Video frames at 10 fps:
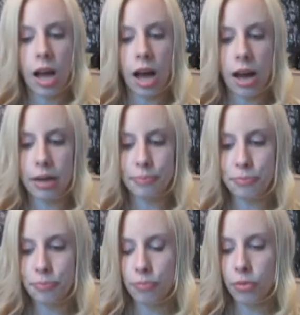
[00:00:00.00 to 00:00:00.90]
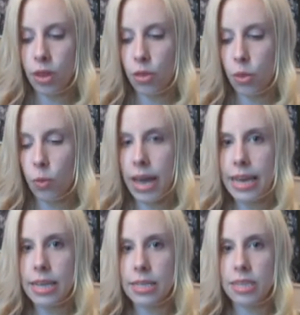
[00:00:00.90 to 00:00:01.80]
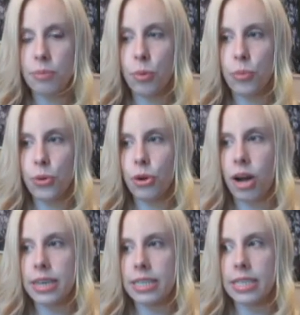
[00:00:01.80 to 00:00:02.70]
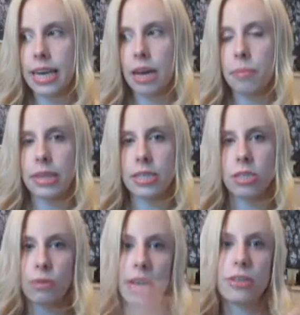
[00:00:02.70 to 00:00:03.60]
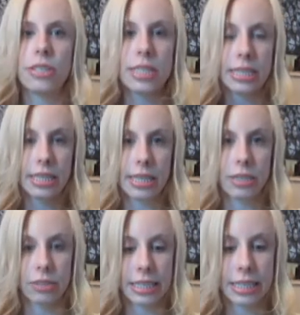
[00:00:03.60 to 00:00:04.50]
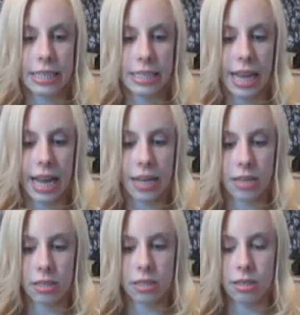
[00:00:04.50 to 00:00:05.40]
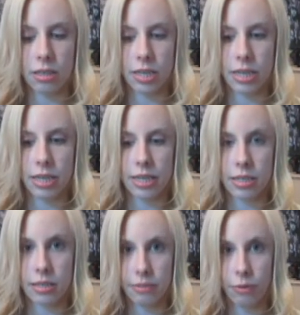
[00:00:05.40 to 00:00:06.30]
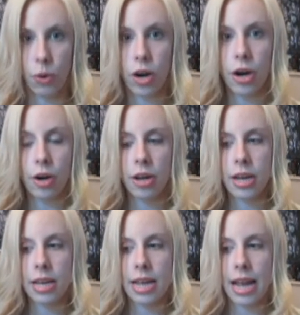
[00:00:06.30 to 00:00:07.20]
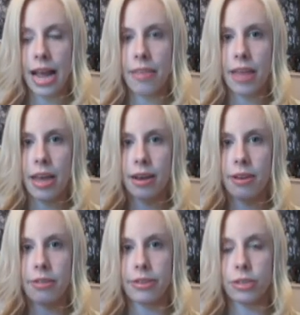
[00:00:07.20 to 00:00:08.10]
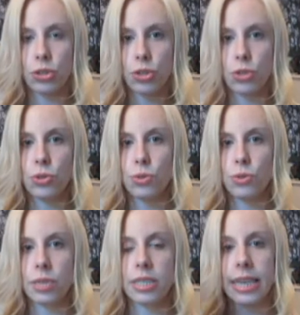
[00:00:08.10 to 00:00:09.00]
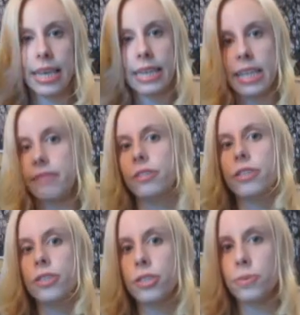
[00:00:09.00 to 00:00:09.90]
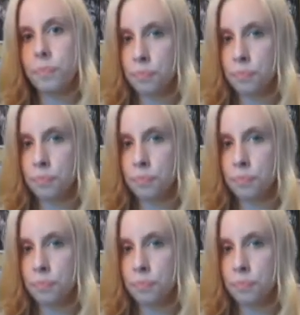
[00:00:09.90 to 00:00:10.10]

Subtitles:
The way Nippon Budokan is set up, it's 360 degrees and there is the floor. And then there's 2 seating levels.